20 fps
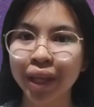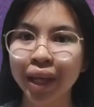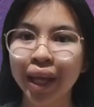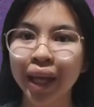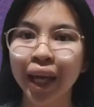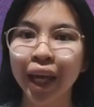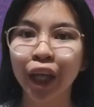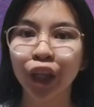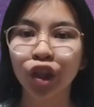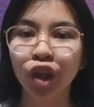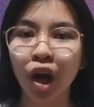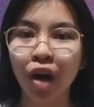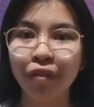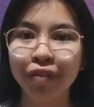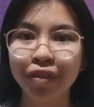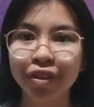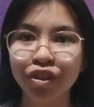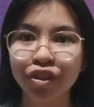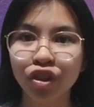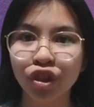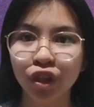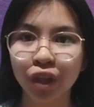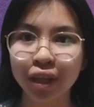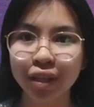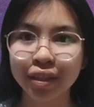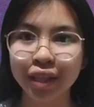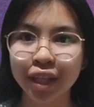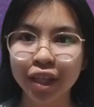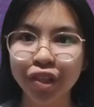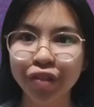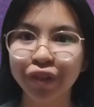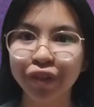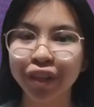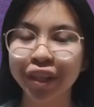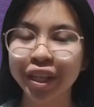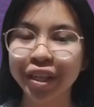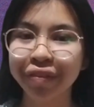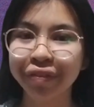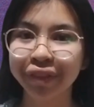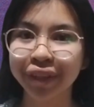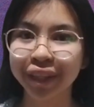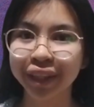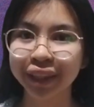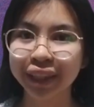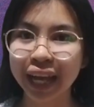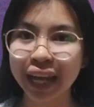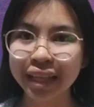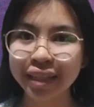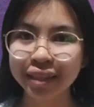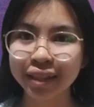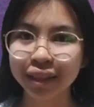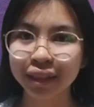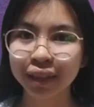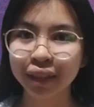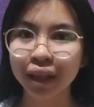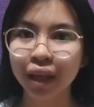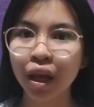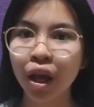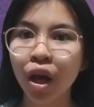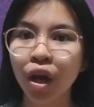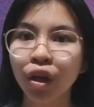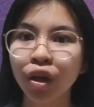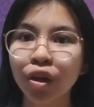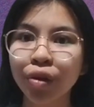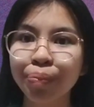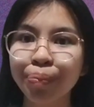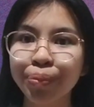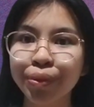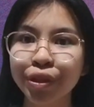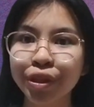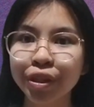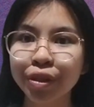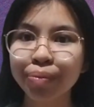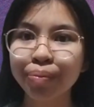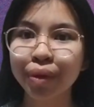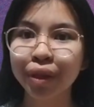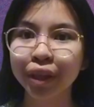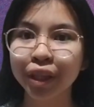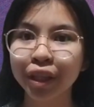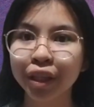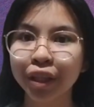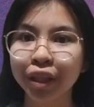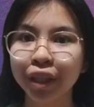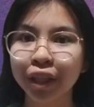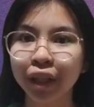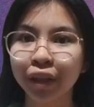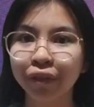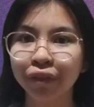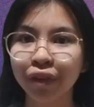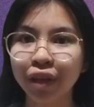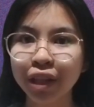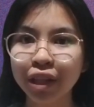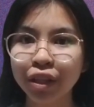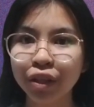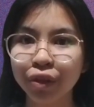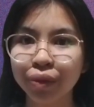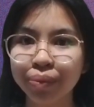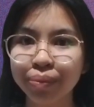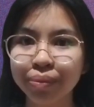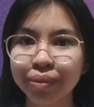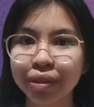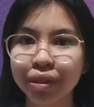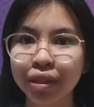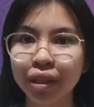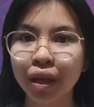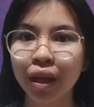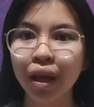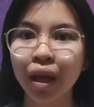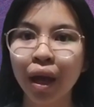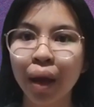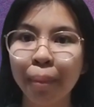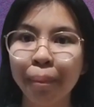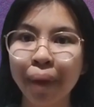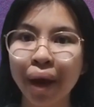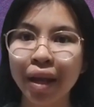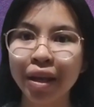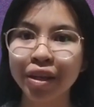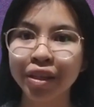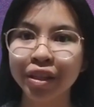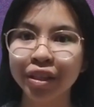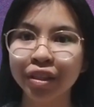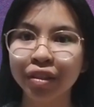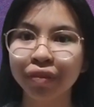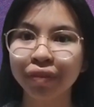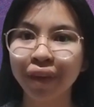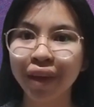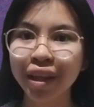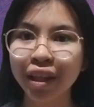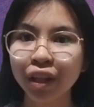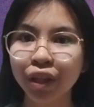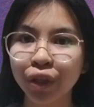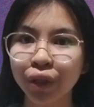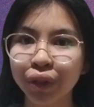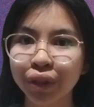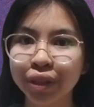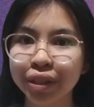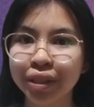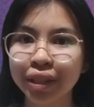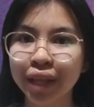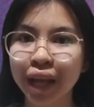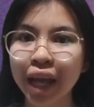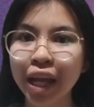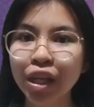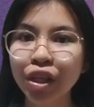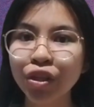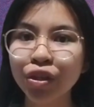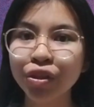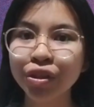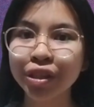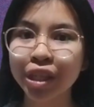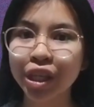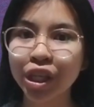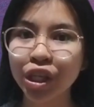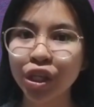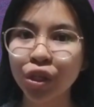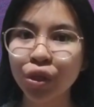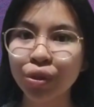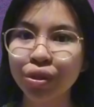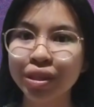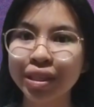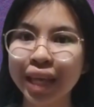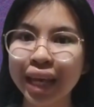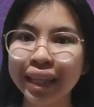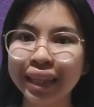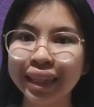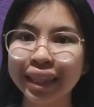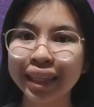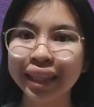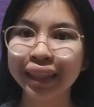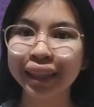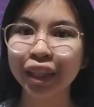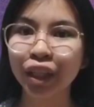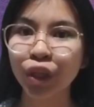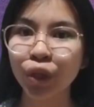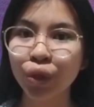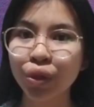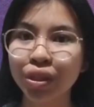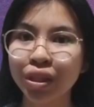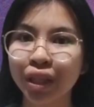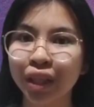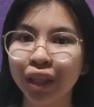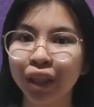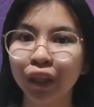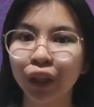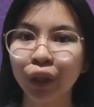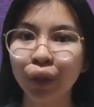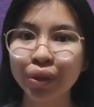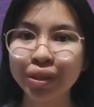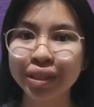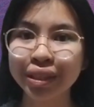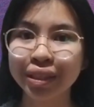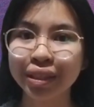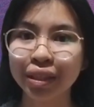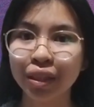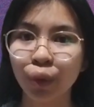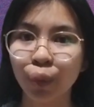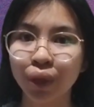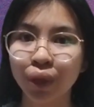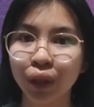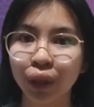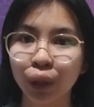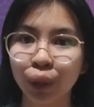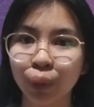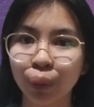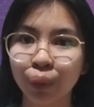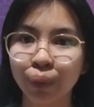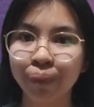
It offers choices for different tasks, compute material volumes, manages failures, and continues until the user closes the window,